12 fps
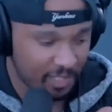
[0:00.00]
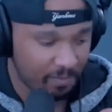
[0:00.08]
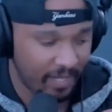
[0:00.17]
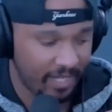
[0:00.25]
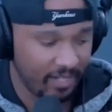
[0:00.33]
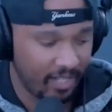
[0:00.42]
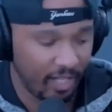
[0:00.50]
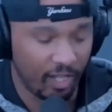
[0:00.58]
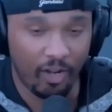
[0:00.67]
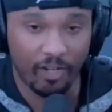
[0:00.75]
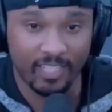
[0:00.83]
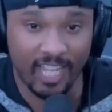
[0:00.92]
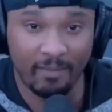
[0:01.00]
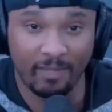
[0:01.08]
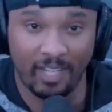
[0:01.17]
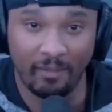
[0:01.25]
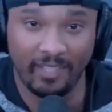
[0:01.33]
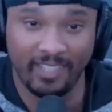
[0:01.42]
been a long time
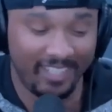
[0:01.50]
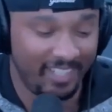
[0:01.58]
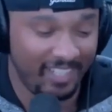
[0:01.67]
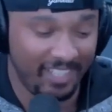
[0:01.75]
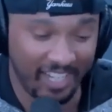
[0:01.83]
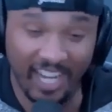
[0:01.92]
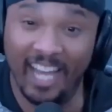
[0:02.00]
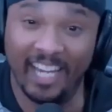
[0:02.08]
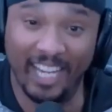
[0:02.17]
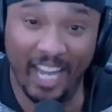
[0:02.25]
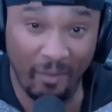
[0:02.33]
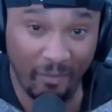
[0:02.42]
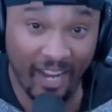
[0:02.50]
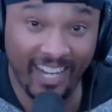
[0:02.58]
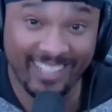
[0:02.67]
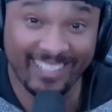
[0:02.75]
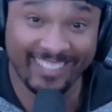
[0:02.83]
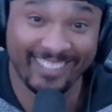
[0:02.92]
coming. You're goddamn
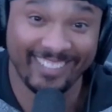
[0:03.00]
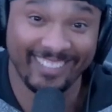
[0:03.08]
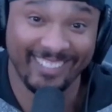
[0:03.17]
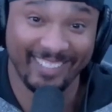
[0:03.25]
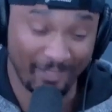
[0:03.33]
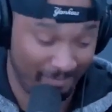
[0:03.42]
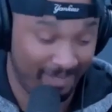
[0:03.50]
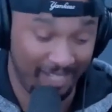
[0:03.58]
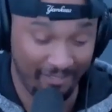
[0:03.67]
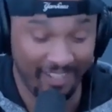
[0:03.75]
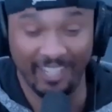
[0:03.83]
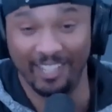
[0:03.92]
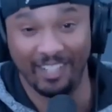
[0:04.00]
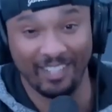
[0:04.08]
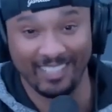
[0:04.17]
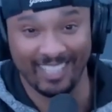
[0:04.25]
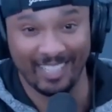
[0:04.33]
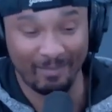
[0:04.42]
right. It's been a very long
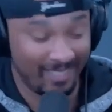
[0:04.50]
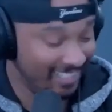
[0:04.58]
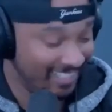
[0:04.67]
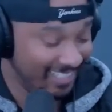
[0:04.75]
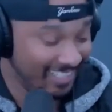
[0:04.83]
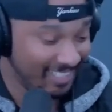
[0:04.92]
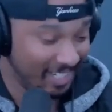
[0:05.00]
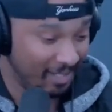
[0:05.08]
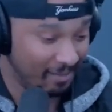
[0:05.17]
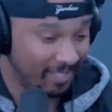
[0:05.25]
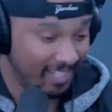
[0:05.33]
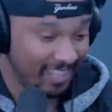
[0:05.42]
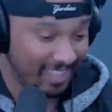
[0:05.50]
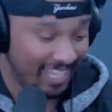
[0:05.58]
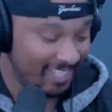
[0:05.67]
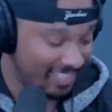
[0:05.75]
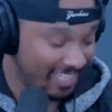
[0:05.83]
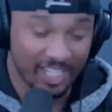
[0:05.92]
time, Tom.
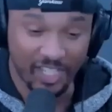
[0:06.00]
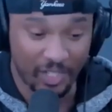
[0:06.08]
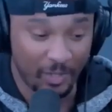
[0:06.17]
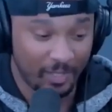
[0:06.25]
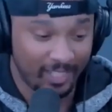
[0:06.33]
That's the issue.